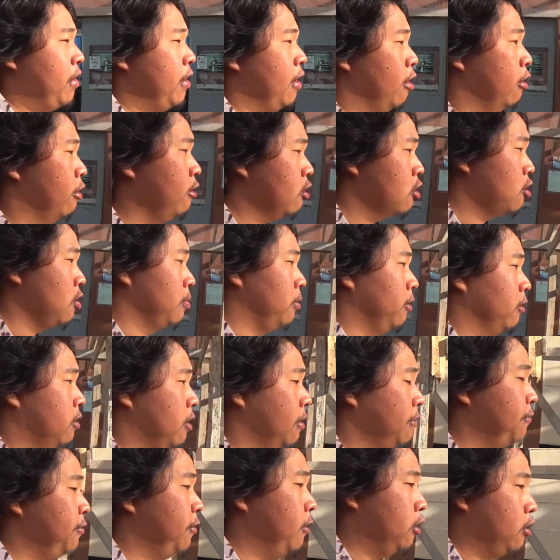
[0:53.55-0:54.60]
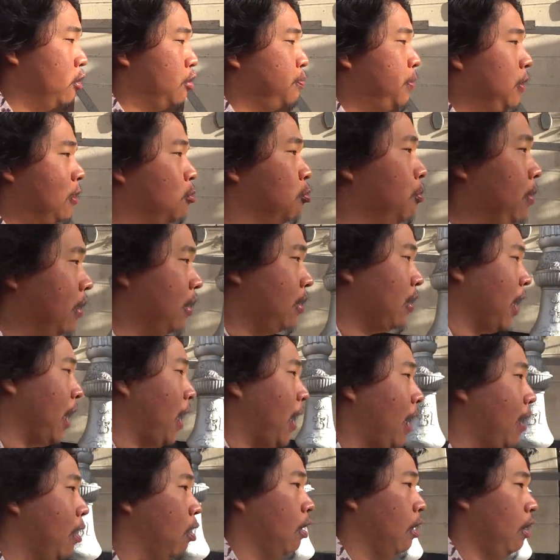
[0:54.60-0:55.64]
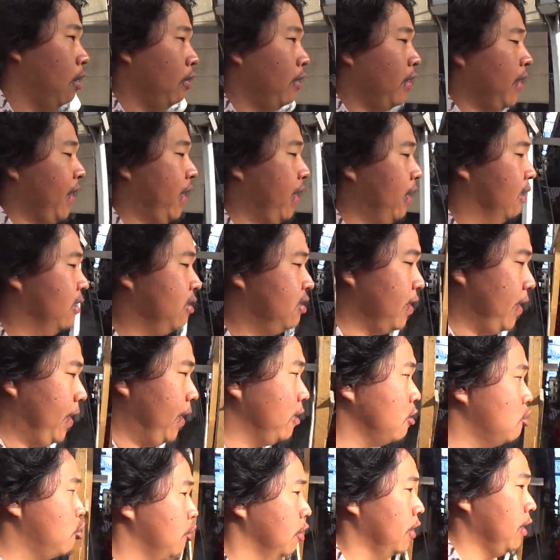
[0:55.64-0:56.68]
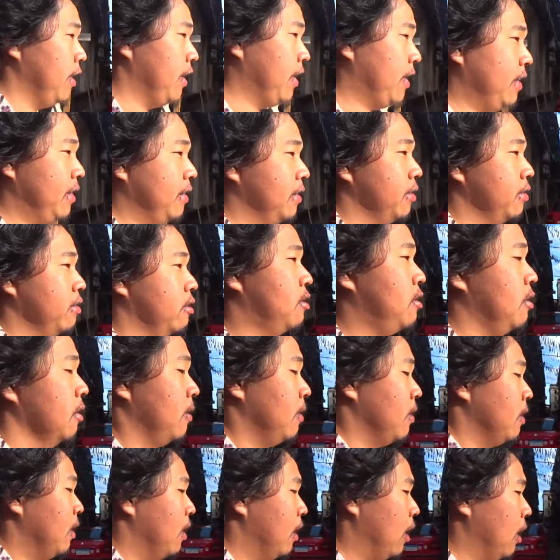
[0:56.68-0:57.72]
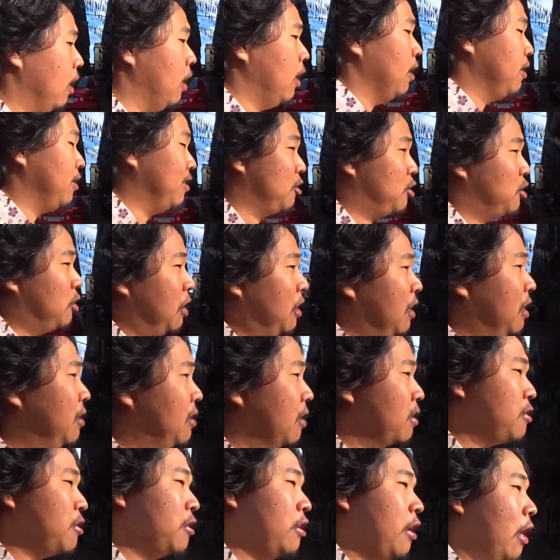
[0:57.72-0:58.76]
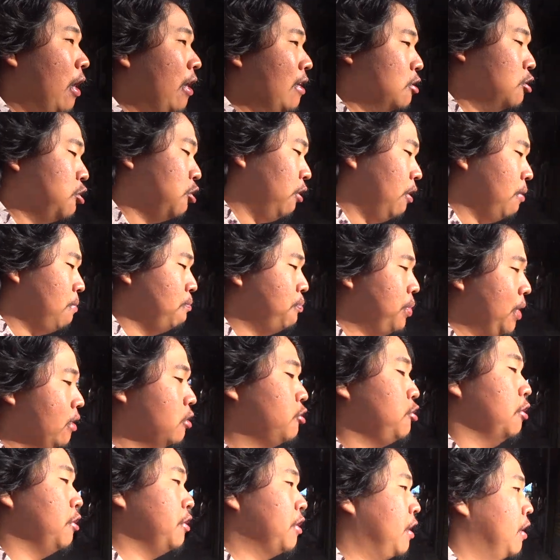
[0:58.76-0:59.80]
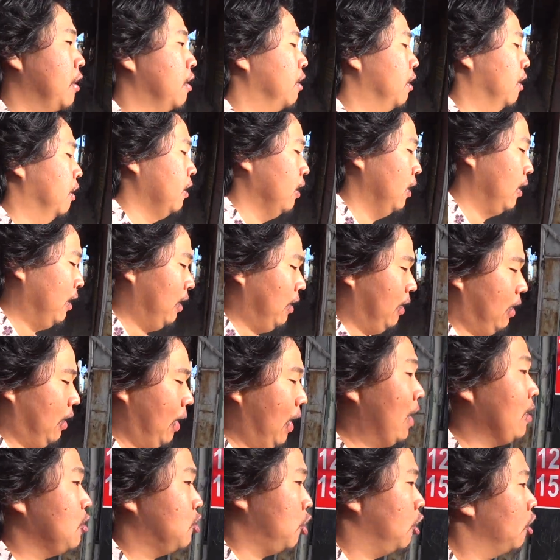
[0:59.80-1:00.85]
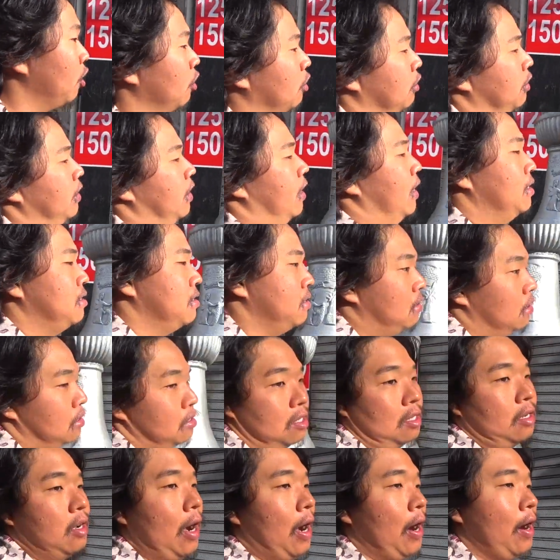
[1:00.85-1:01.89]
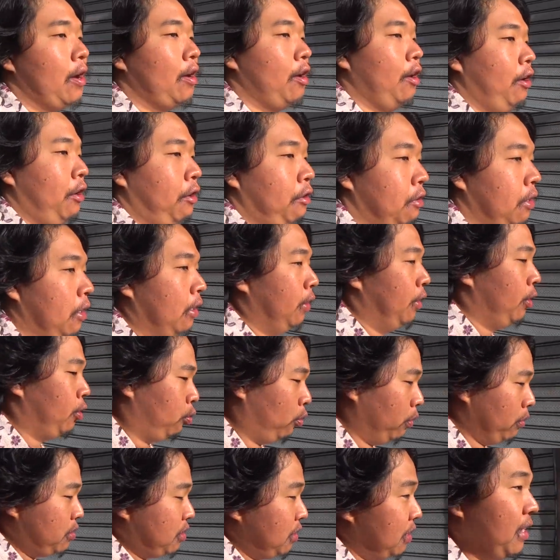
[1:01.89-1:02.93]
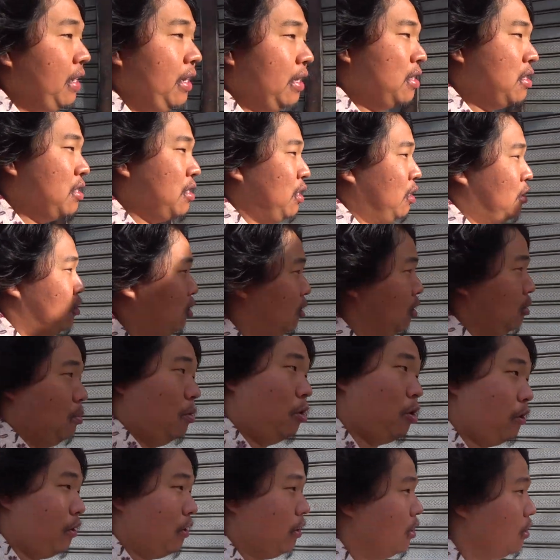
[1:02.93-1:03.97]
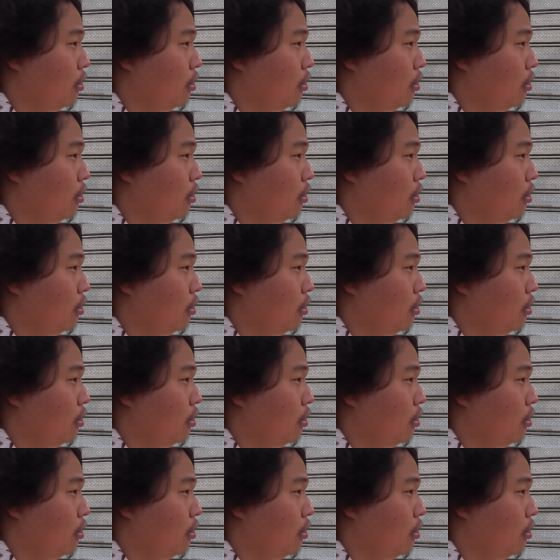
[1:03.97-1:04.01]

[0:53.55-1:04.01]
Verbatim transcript: noticeable difference between Cairo and Alexandria is uh, the city doesn't hustle and bustle here as early as it does in Cairo. Once it hits six in the morning,